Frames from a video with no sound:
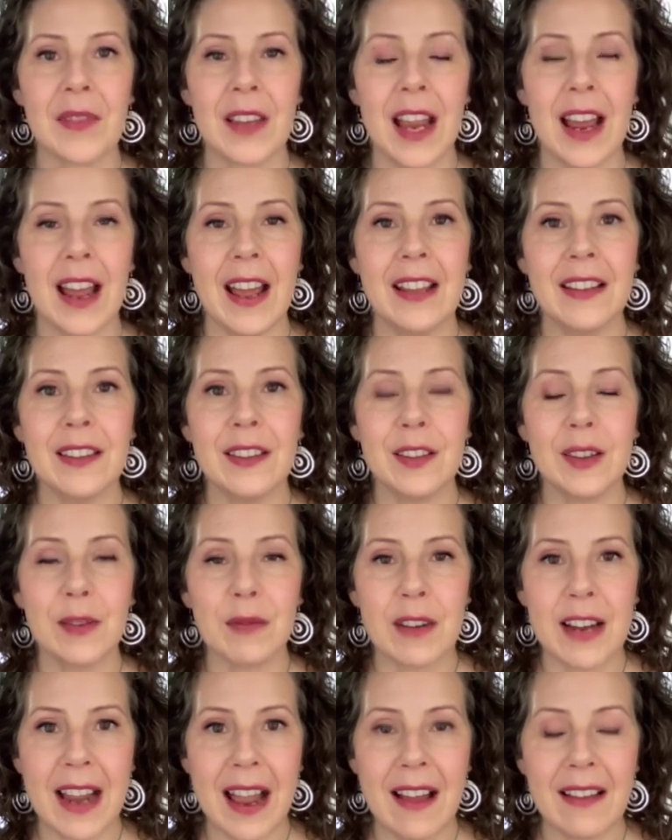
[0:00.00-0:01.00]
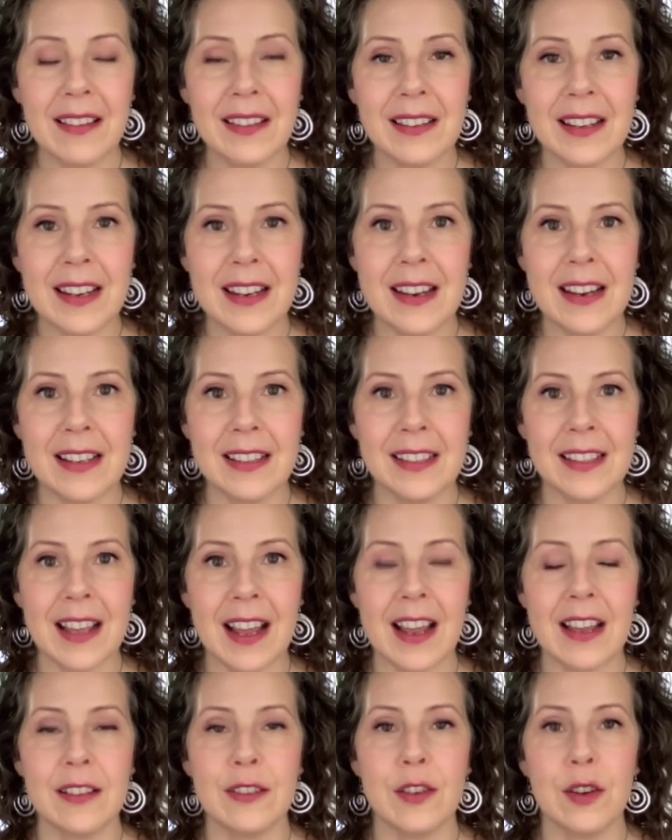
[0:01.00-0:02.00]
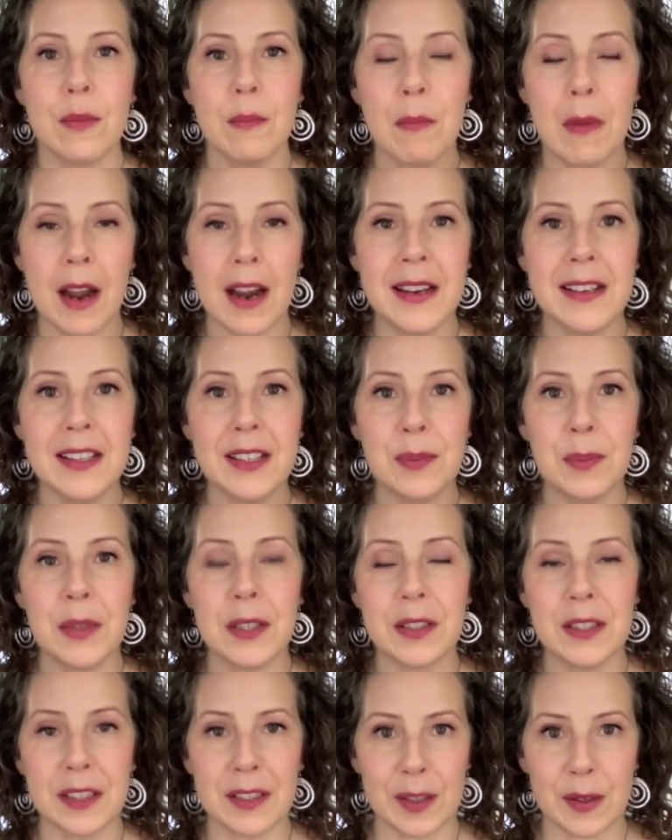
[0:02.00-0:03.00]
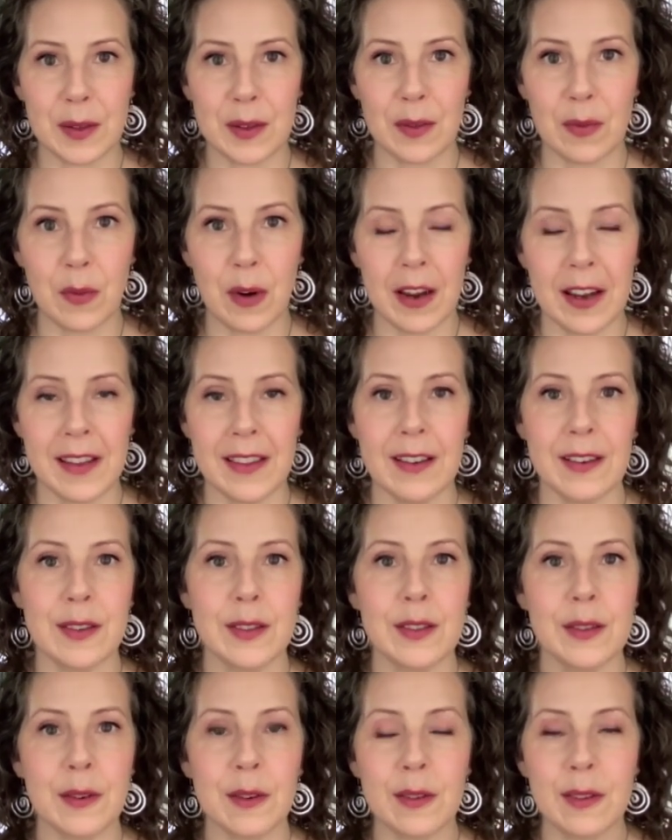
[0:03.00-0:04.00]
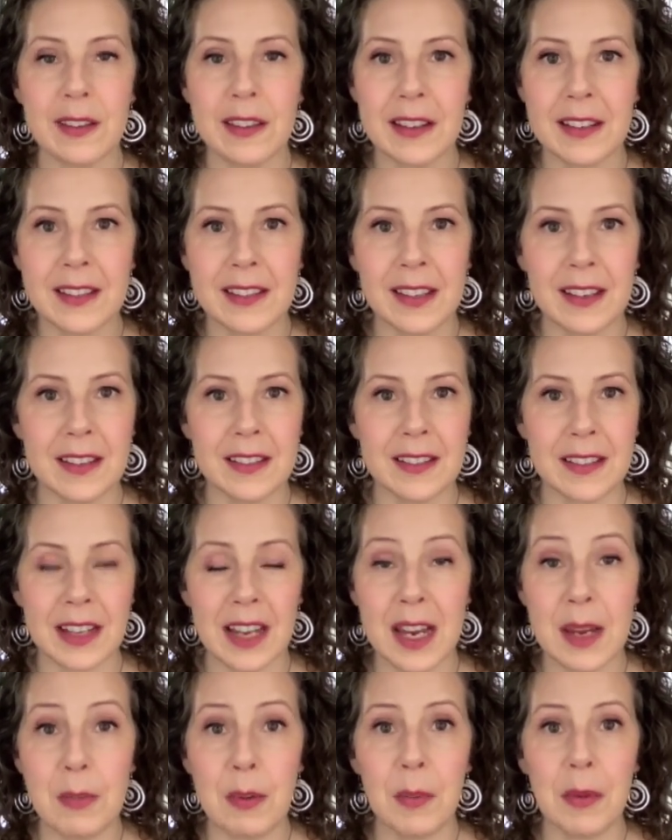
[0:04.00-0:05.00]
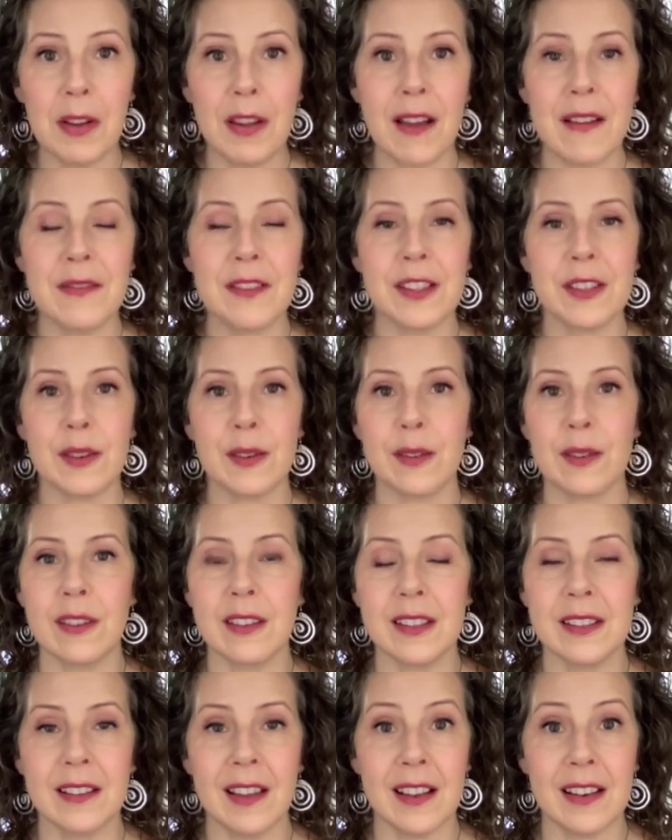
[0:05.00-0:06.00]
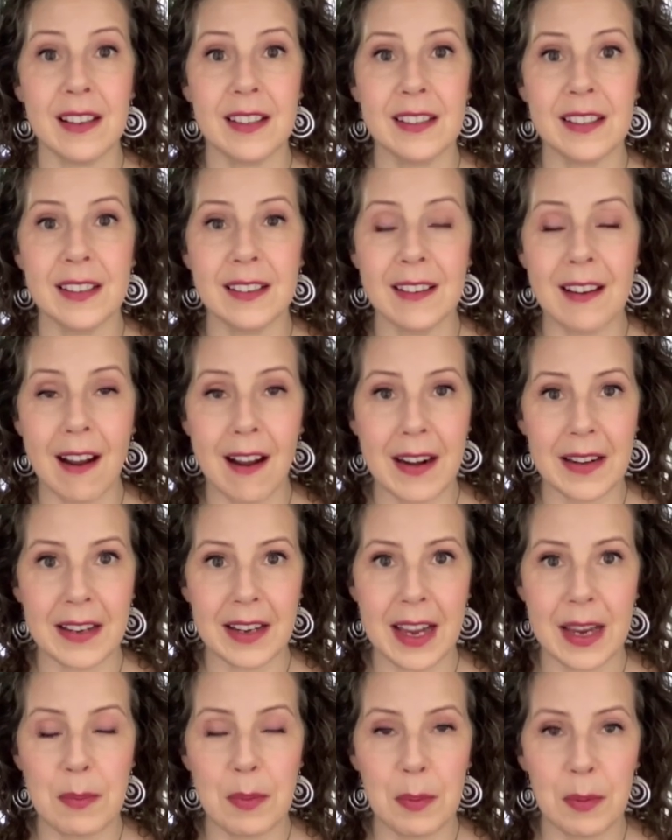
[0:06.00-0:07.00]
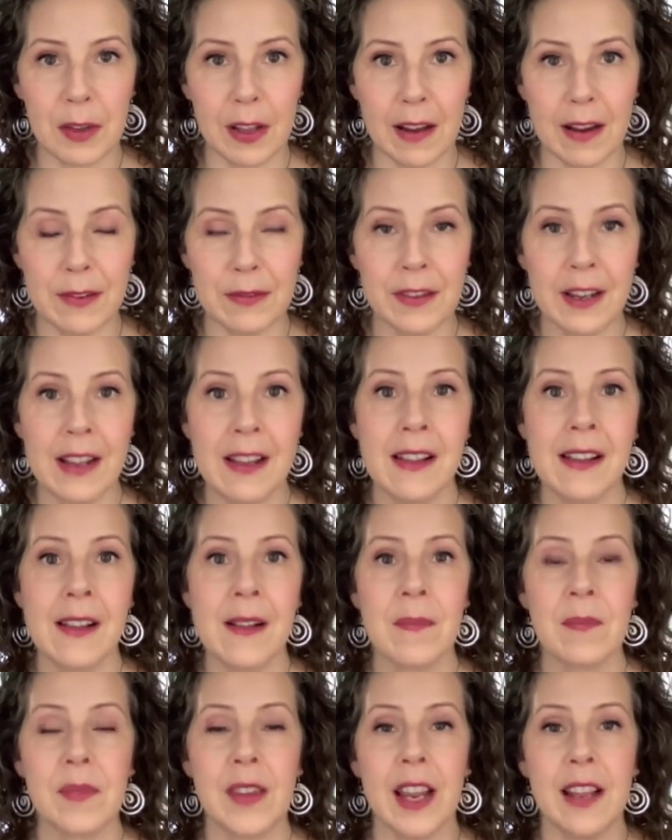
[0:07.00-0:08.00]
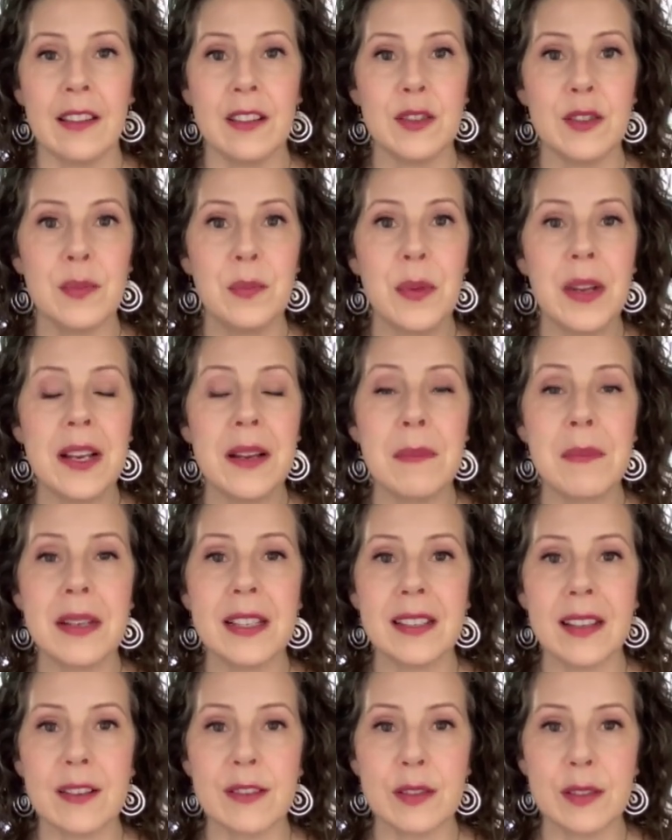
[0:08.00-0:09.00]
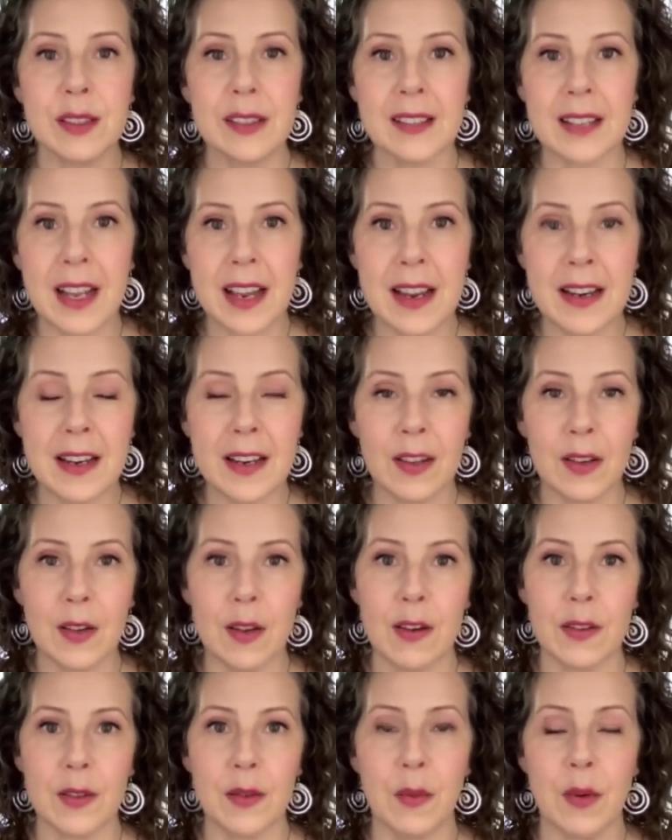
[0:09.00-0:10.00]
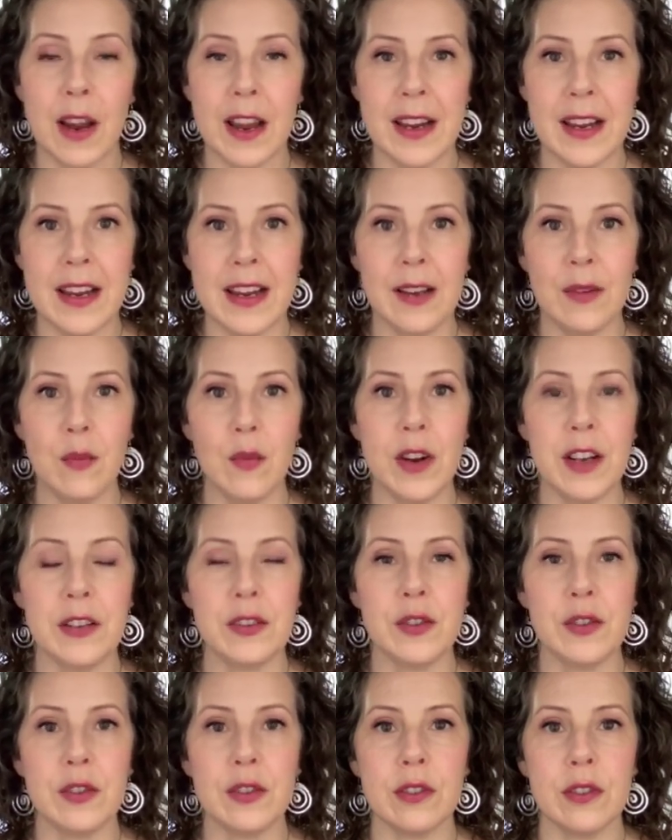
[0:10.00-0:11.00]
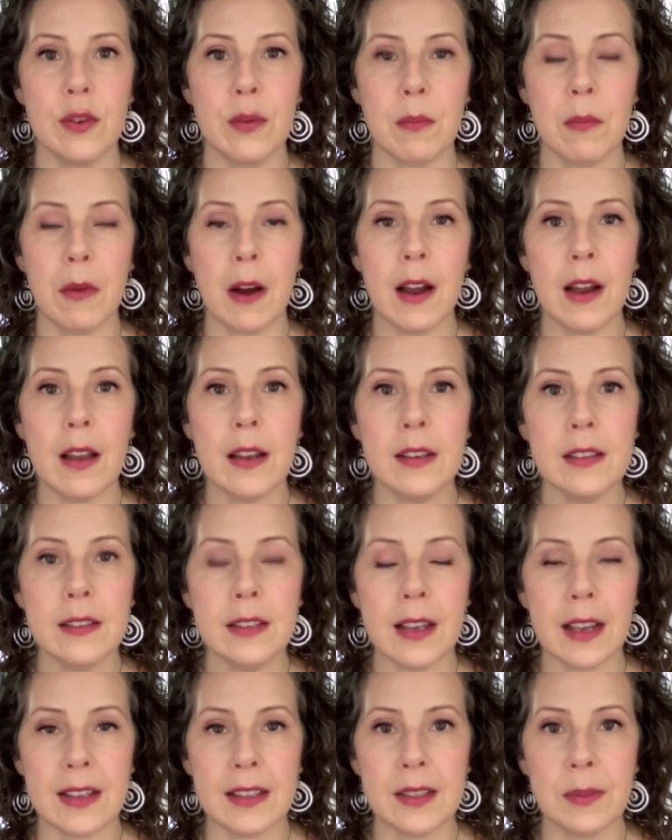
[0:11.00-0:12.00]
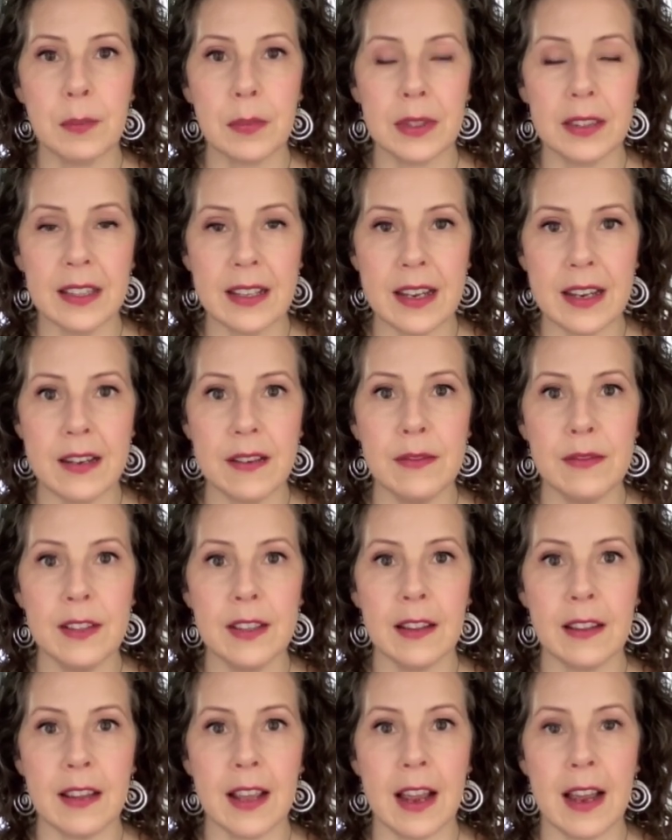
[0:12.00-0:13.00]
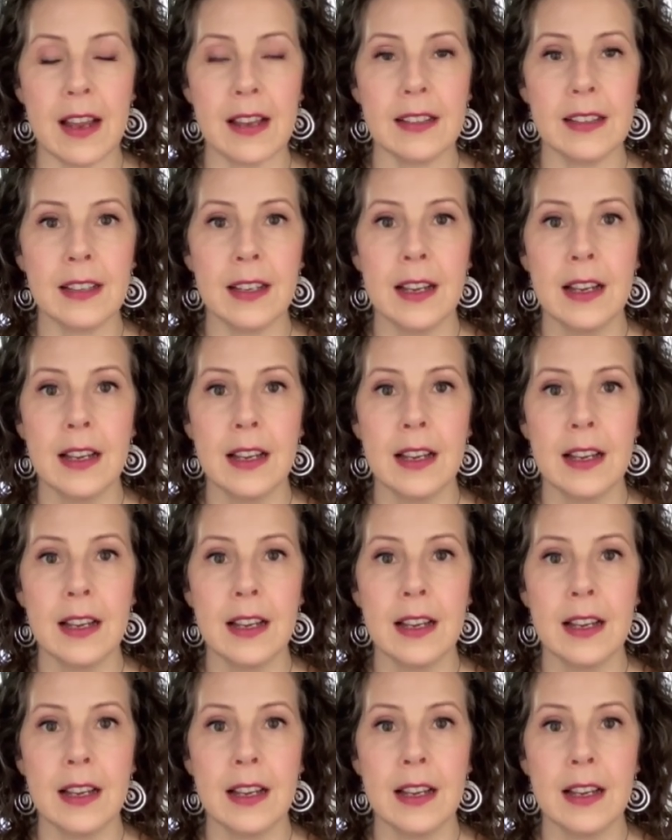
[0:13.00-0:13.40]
And the reality is that your mind is built a certain way. There are certain things that it's capable of and certain things that it's not capable of. And there's been a misunderstanding along the way in which your mind has believed that